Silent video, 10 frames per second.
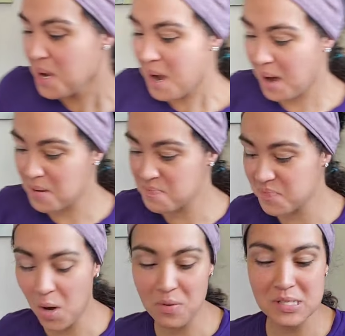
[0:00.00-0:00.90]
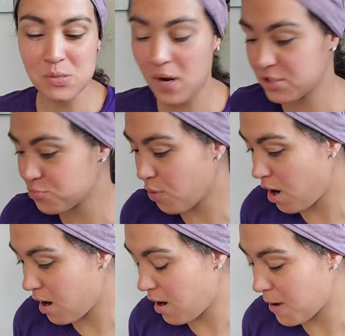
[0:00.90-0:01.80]
All right, so I
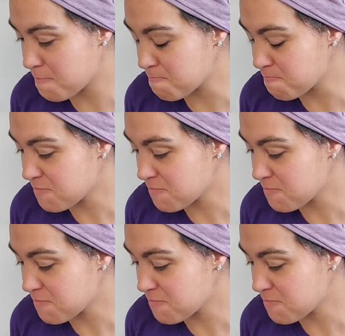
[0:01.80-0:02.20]
draw, I